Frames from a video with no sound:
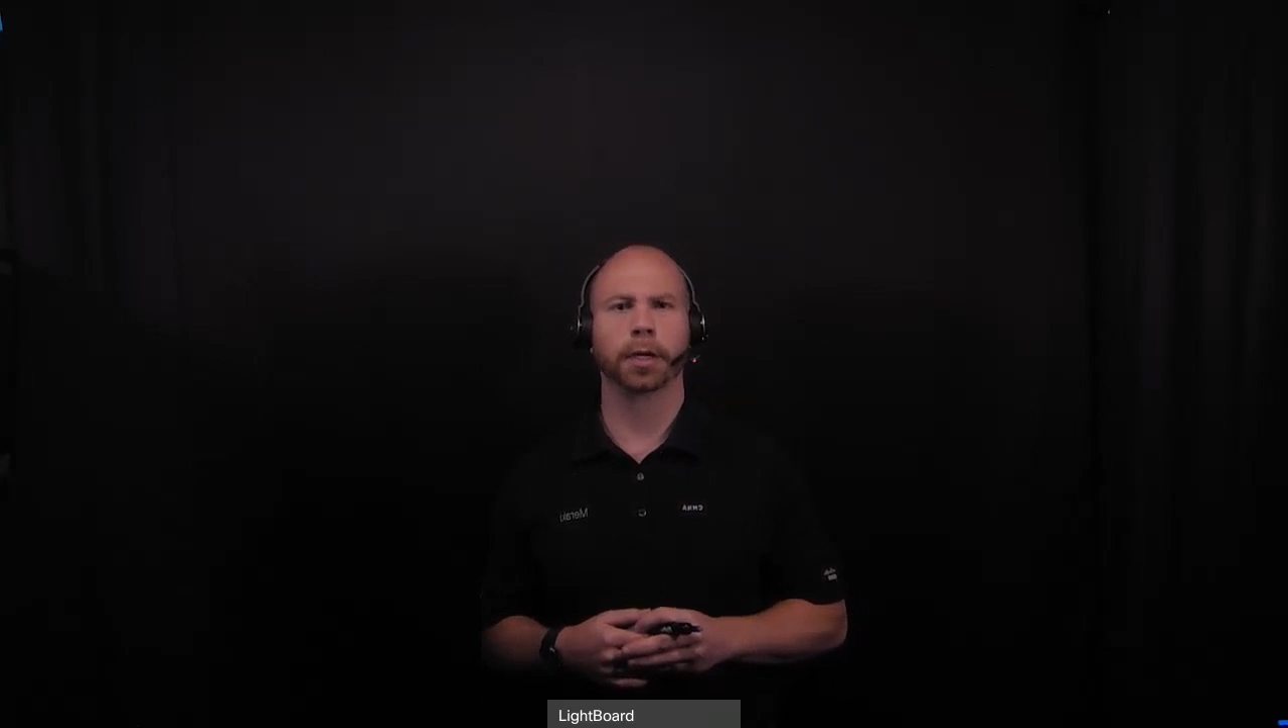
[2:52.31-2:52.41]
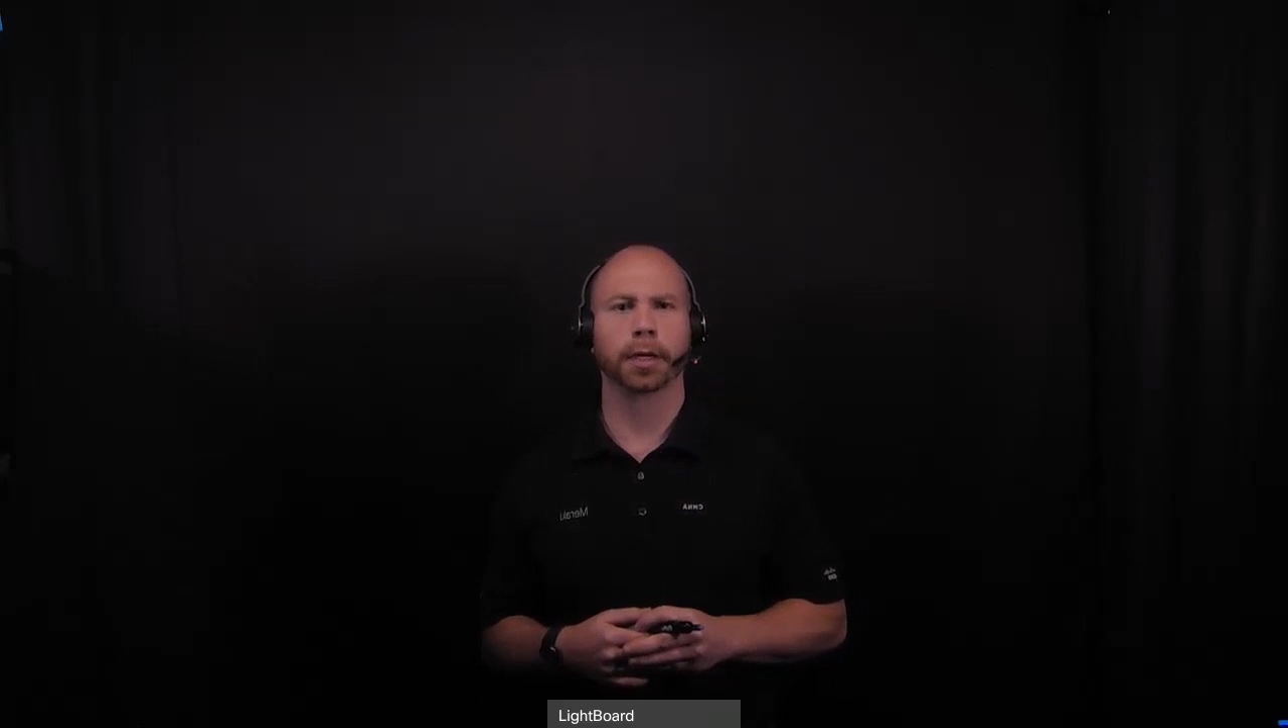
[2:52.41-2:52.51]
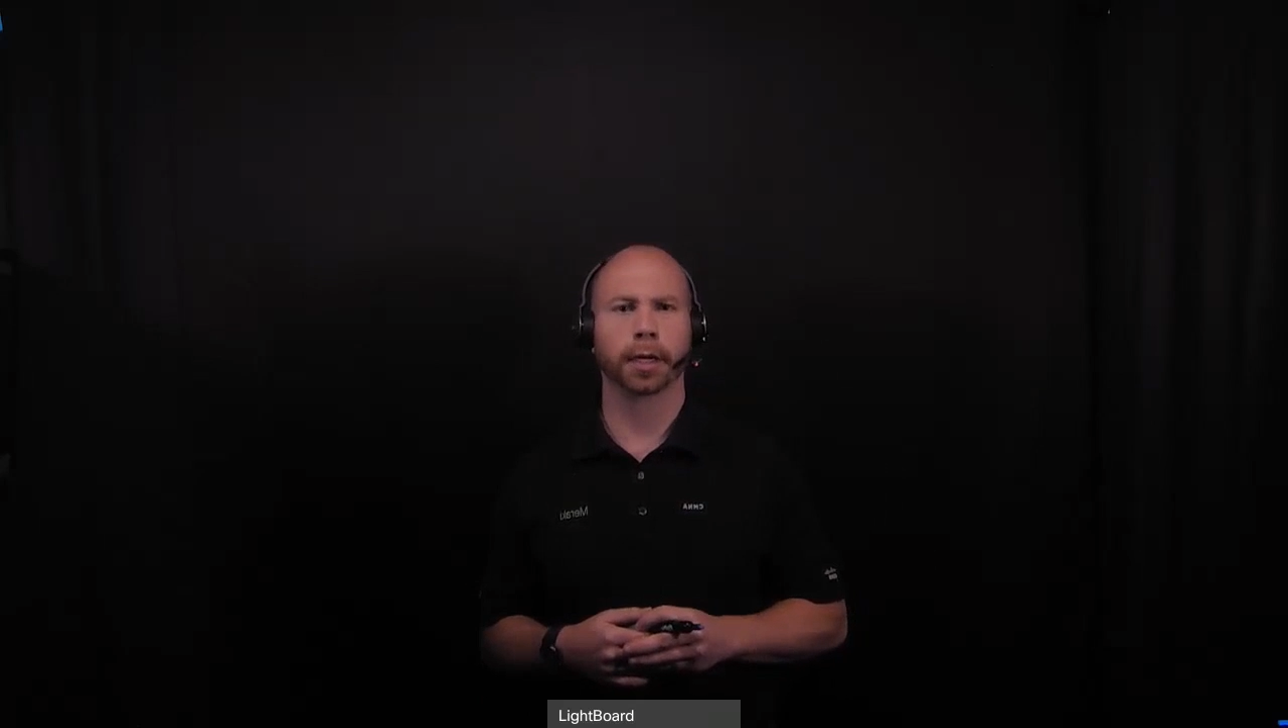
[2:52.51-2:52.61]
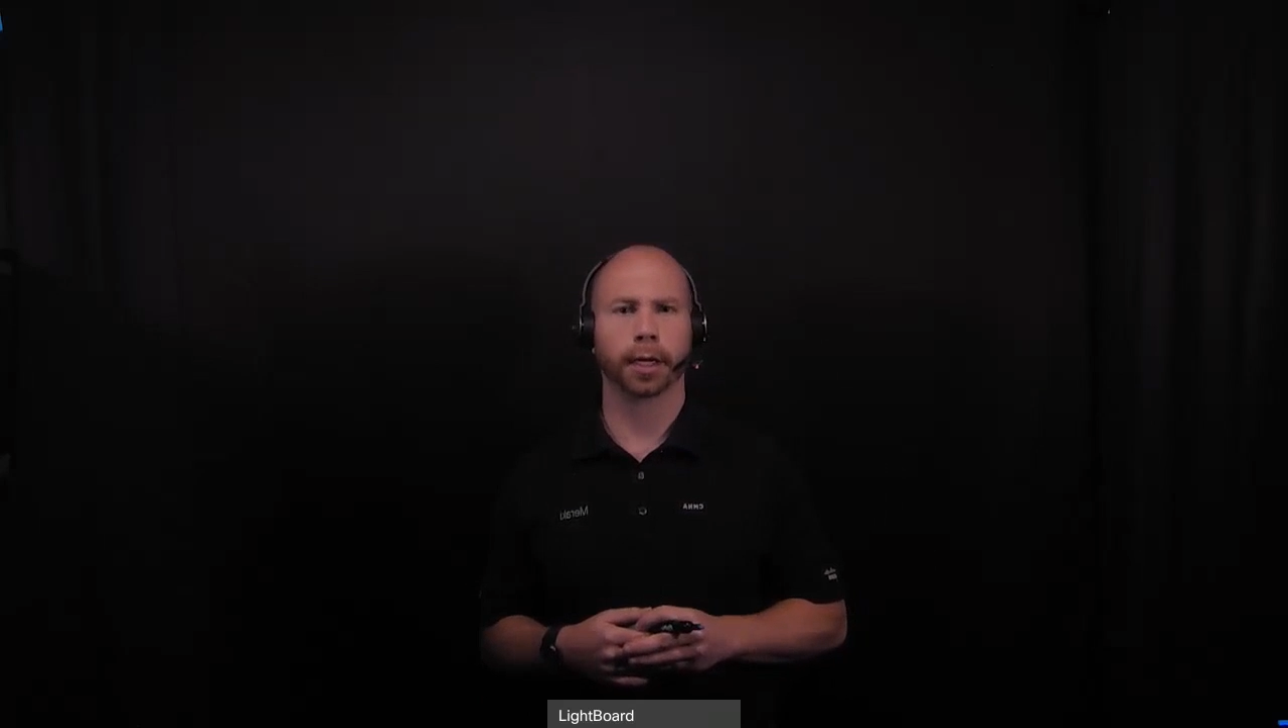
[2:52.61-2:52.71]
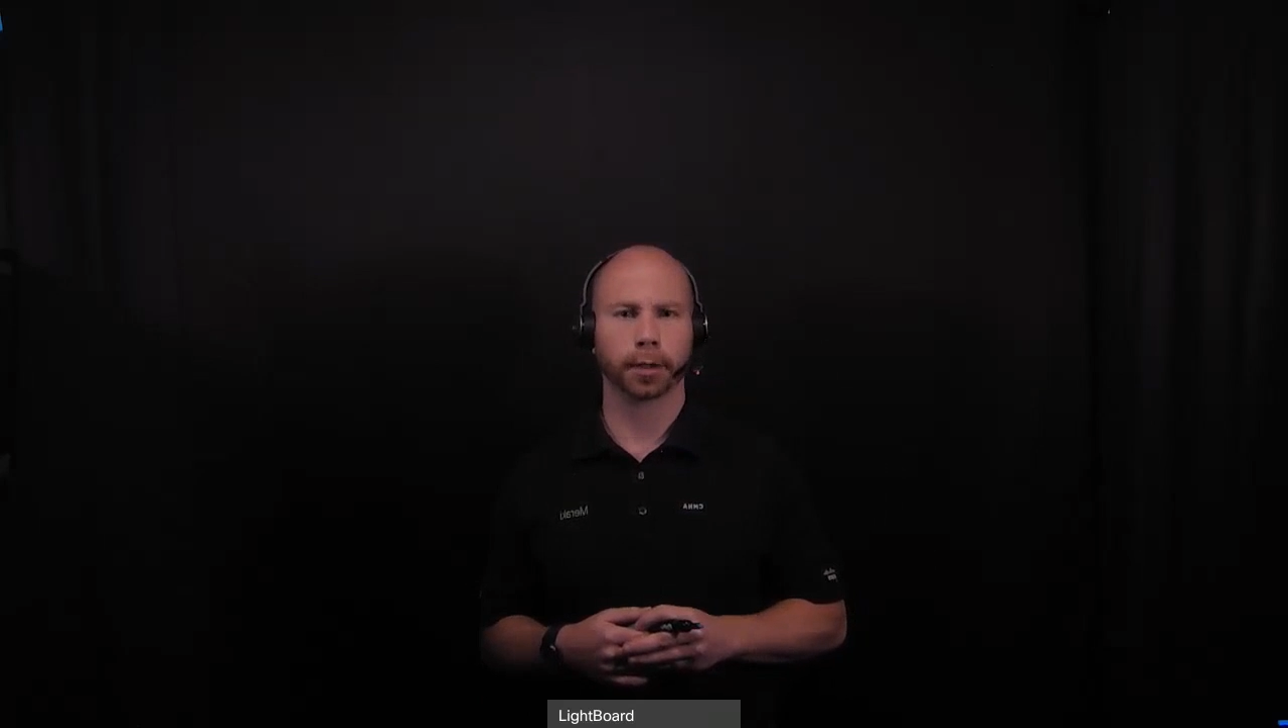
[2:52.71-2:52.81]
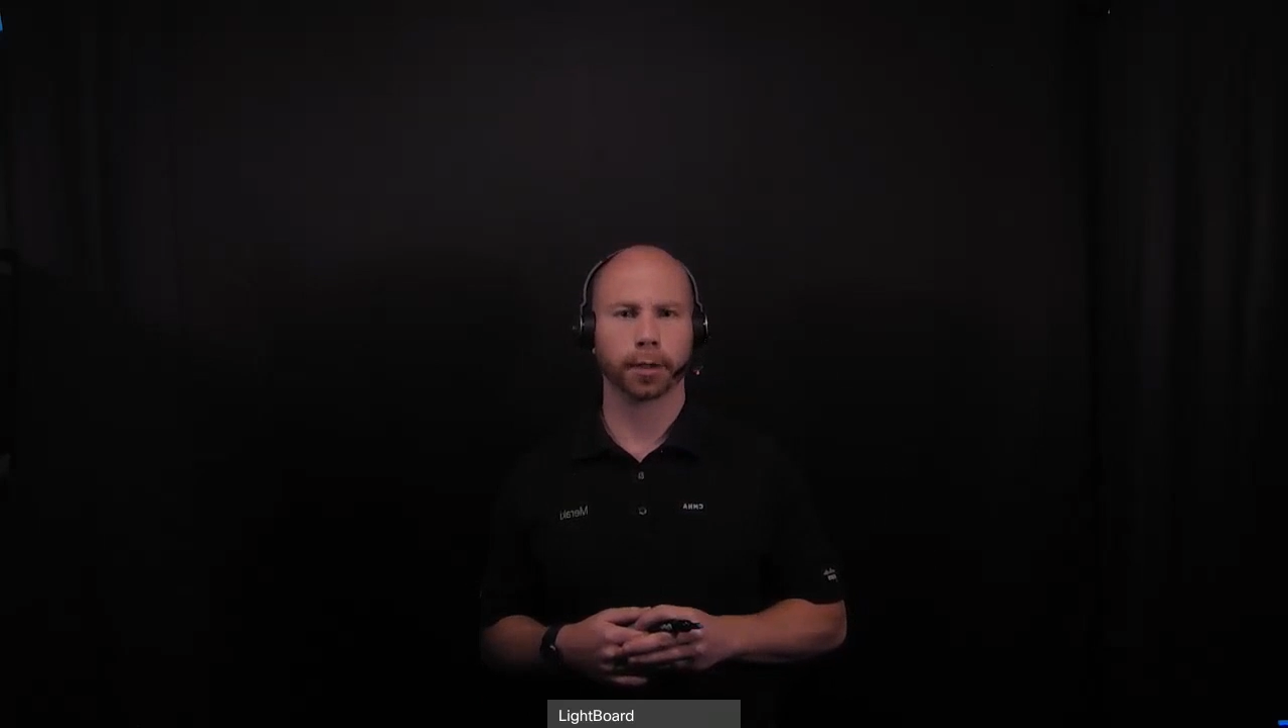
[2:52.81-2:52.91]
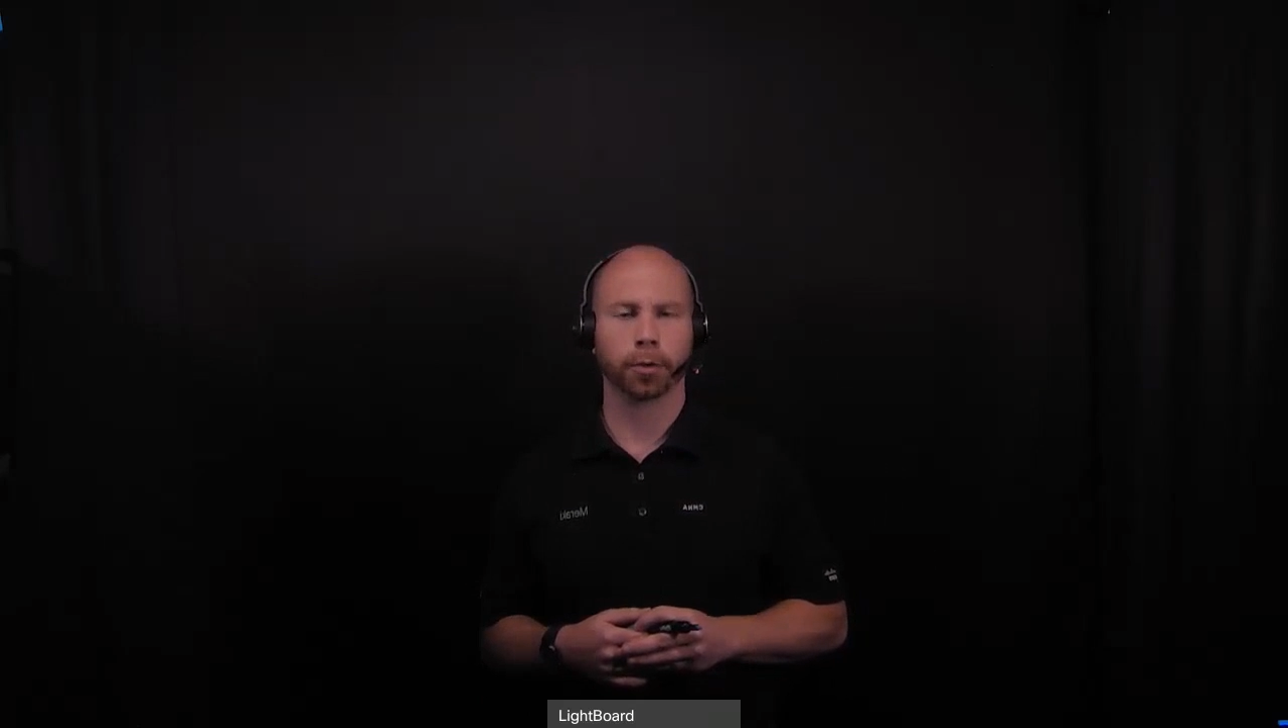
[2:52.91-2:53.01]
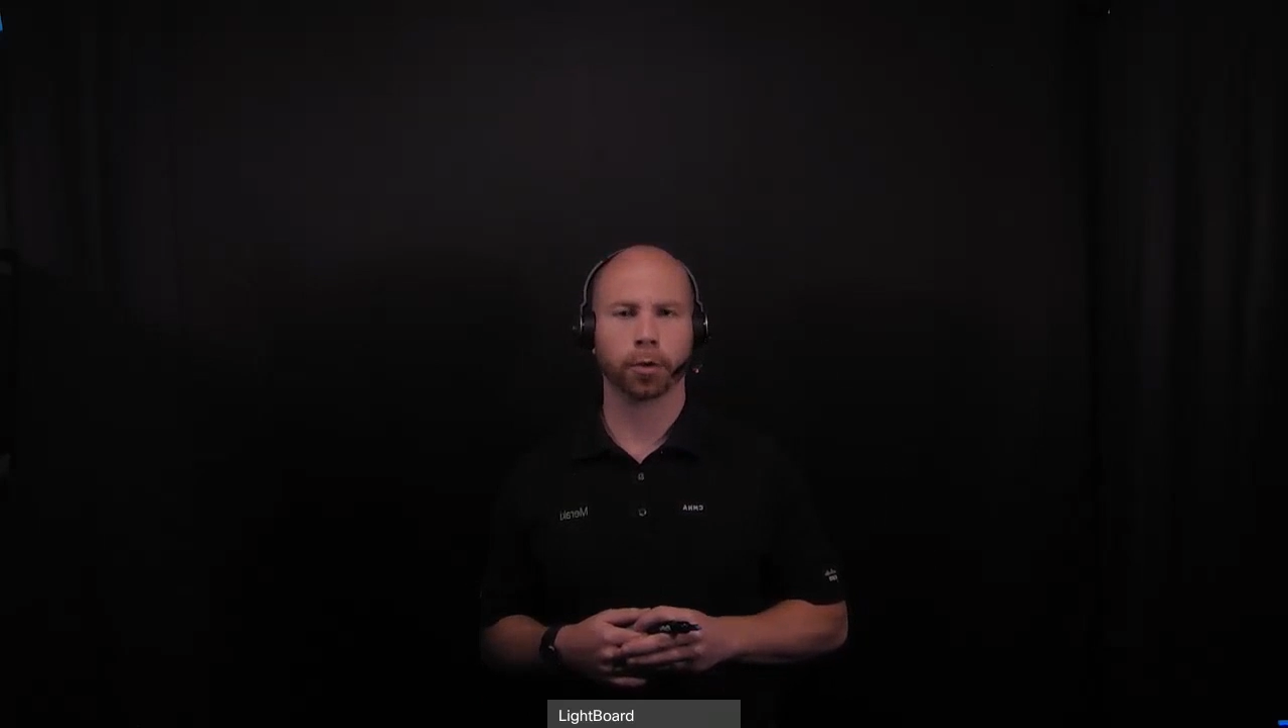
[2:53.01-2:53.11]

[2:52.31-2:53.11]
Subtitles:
and more